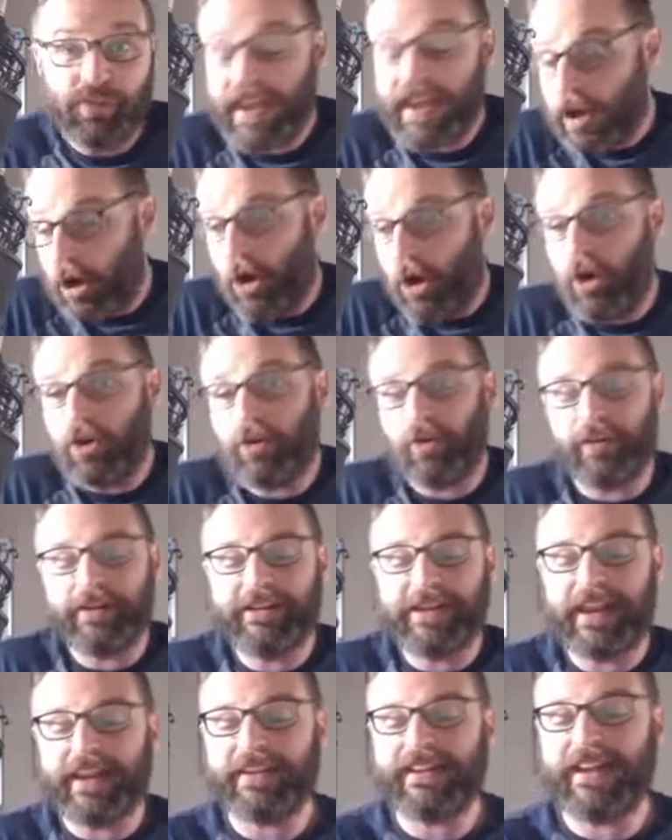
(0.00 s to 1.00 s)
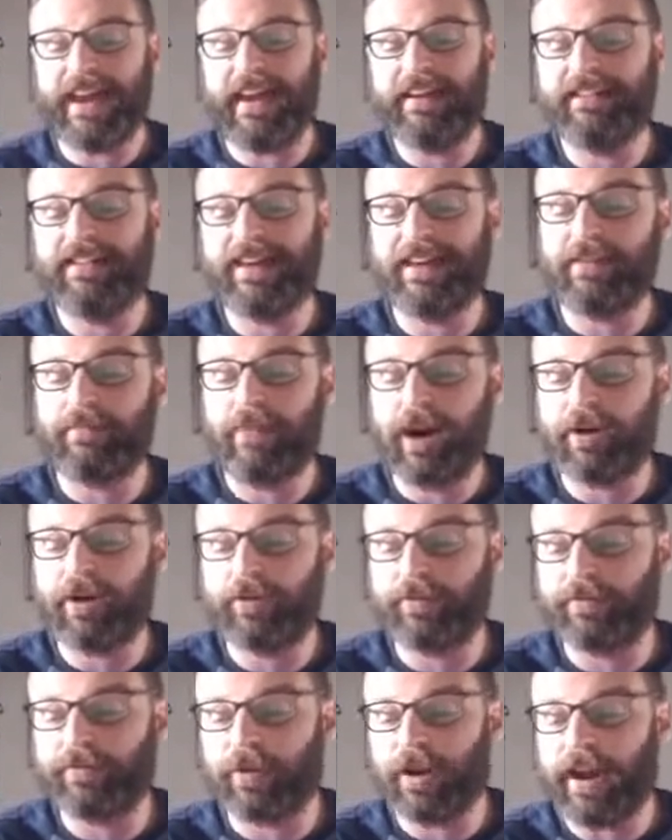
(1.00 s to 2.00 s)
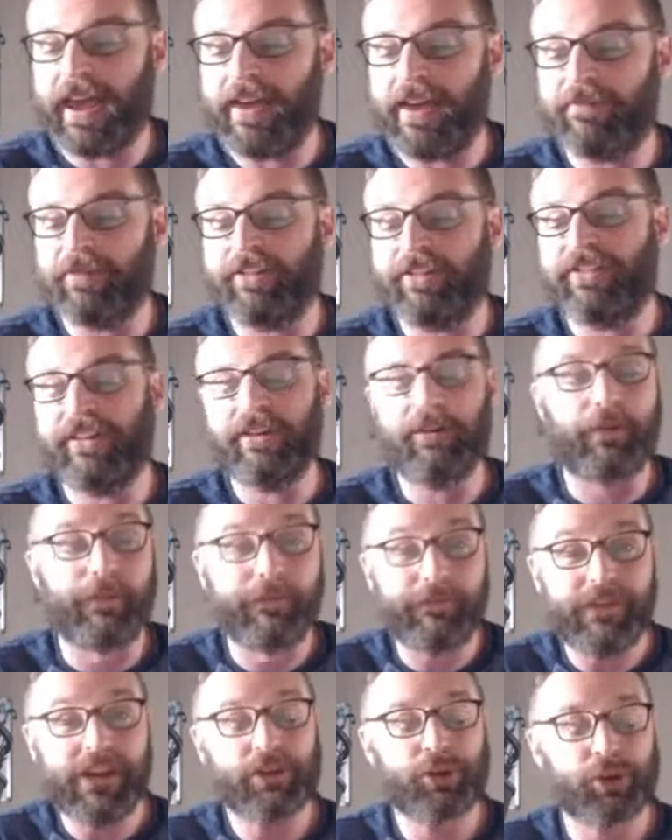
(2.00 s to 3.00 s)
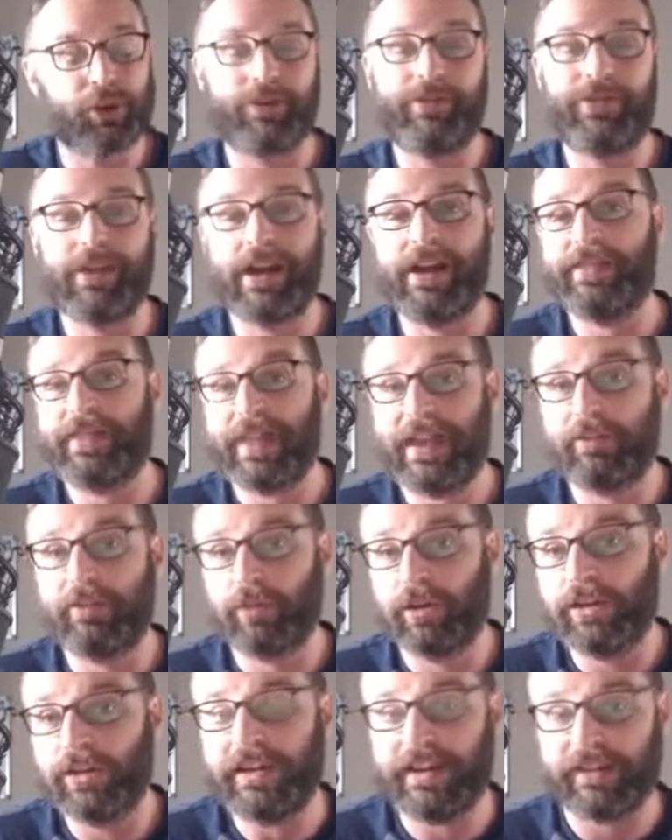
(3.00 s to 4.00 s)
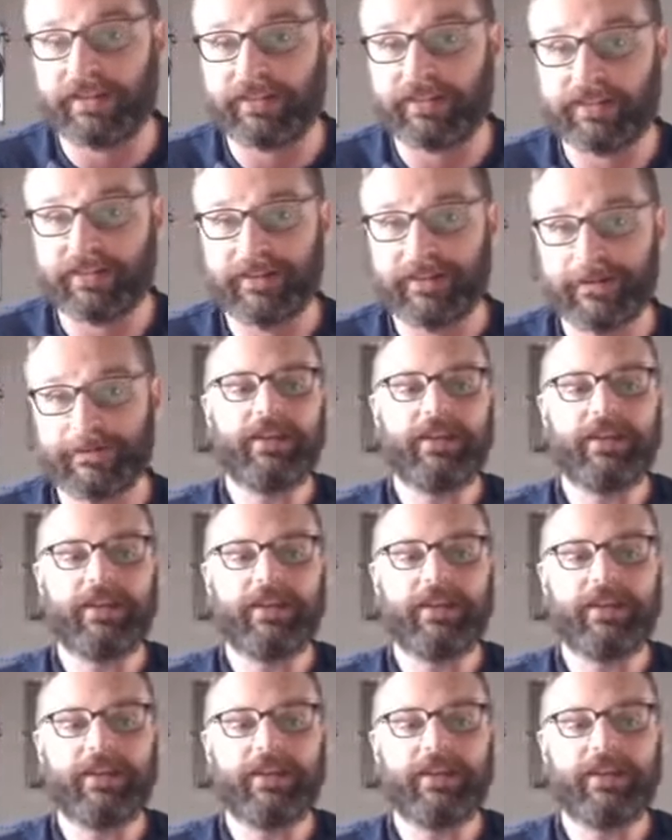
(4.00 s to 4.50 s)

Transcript: They all create Yang data models for every single feature that they release.